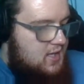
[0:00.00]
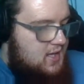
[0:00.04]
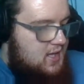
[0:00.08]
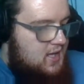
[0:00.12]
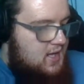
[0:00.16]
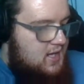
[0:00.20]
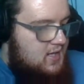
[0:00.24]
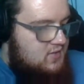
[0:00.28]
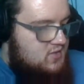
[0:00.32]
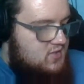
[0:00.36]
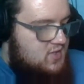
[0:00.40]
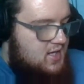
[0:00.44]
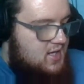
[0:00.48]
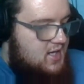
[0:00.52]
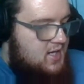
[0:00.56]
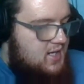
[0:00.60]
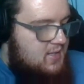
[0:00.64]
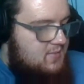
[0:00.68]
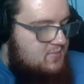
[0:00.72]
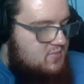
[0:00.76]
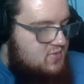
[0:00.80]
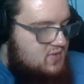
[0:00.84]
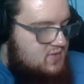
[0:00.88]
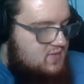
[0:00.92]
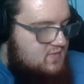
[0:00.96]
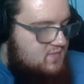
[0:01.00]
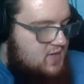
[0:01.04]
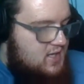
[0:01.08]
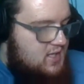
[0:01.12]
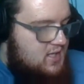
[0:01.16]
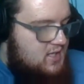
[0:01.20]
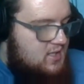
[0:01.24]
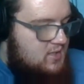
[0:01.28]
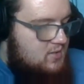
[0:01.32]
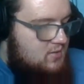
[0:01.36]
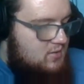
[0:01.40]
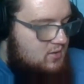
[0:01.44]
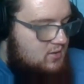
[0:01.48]
and times that
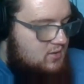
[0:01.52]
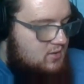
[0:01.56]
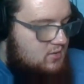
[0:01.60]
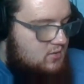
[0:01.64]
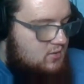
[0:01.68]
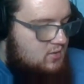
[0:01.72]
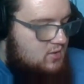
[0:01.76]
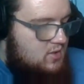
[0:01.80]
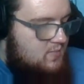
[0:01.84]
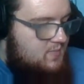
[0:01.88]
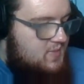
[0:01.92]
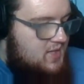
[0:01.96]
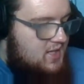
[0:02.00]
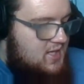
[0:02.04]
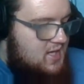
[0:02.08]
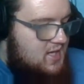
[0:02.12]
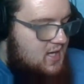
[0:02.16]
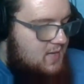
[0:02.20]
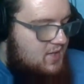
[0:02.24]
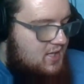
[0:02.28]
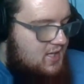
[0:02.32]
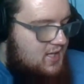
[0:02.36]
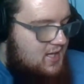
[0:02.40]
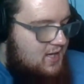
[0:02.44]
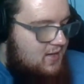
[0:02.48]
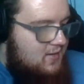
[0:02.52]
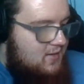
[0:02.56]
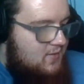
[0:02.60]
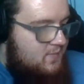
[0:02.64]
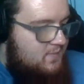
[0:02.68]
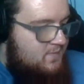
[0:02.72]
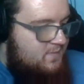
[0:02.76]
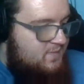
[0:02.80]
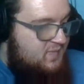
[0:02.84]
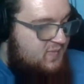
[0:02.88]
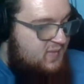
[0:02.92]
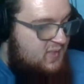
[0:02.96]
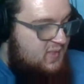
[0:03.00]
it could be coming
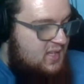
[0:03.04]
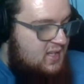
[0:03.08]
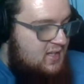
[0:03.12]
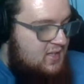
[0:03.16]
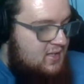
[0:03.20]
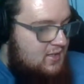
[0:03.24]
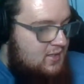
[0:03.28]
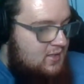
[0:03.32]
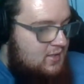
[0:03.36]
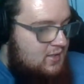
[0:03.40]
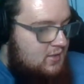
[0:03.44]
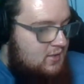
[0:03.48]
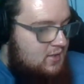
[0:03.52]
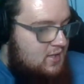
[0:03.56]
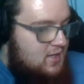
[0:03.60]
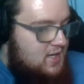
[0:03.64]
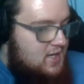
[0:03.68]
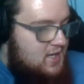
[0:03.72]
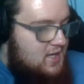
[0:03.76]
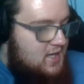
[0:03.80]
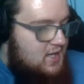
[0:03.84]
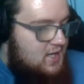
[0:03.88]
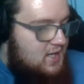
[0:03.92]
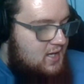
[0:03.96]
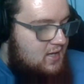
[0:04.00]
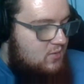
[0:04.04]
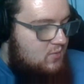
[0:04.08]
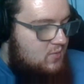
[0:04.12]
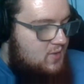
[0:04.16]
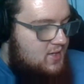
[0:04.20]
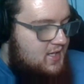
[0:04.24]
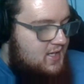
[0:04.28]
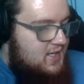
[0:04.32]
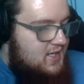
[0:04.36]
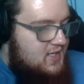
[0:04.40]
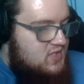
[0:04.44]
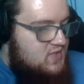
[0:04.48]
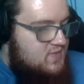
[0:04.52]
out? Uh, what
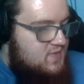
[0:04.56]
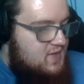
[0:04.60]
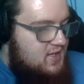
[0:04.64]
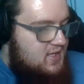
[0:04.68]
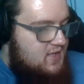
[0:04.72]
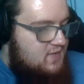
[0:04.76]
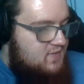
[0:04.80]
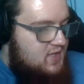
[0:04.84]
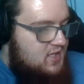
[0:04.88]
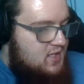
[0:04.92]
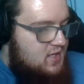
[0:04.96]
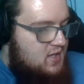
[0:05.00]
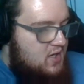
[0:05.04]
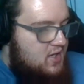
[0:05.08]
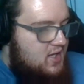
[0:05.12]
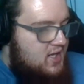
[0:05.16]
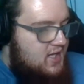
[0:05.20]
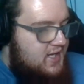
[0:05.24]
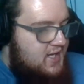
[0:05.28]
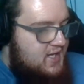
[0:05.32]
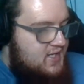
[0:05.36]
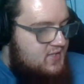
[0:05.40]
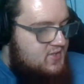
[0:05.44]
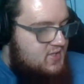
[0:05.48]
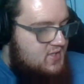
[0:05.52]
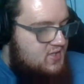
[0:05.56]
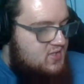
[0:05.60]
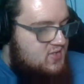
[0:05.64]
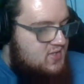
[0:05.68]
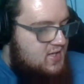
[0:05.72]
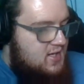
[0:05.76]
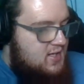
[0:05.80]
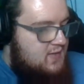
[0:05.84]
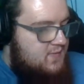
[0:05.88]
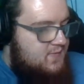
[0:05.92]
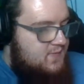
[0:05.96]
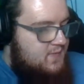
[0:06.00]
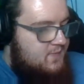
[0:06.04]
do you guys think of it? Are you guys
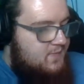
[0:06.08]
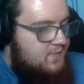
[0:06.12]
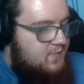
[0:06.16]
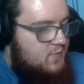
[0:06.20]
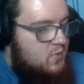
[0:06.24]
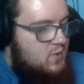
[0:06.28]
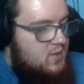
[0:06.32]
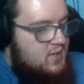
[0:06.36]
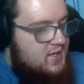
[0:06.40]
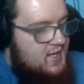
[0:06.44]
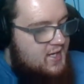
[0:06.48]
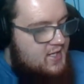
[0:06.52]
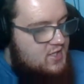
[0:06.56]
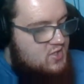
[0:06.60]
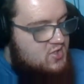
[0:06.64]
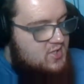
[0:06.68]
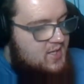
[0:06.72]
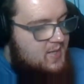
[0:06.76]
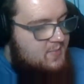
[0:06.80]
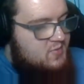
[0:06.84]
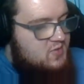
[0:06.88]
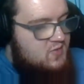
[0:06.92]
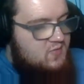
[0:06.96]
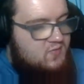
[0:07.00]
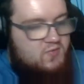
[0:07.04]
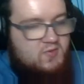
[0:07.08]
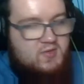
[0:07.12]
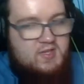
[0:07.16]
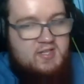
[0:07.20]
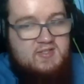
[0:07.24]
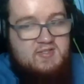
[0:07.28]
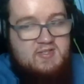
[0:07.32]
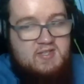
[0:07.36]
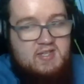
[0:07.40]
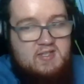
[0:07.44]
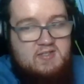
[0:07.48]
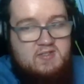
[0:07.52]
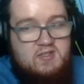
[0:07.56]
excited for Fortnite chapter free
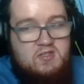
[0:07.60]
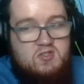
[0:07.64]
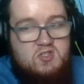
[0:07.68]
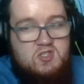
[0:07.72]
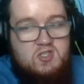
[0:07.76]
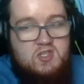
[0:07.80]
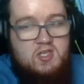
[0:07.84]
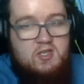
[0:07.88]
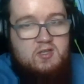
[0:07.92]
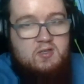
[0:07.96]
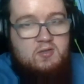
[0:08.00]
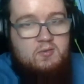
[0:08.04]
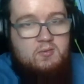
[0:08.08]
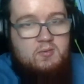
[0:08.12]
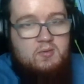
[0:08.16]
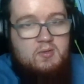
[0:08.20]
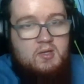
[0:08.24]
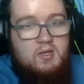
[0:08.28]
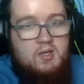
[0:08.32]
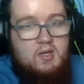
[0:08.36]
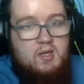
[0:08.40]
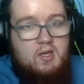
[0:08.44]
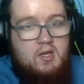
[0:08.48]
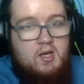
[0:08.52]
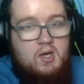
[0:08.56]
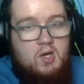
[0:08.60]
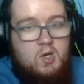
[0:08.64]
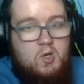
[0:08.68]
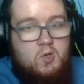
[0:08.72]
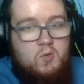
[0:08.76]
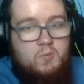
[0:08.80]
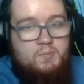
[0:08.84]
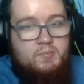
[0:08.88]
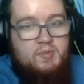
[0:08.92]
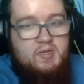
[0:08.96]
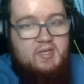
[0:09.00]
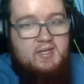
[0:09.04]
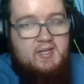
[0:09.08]
season two?
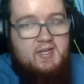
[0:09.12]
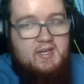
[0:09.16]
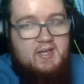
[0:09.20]
Hope it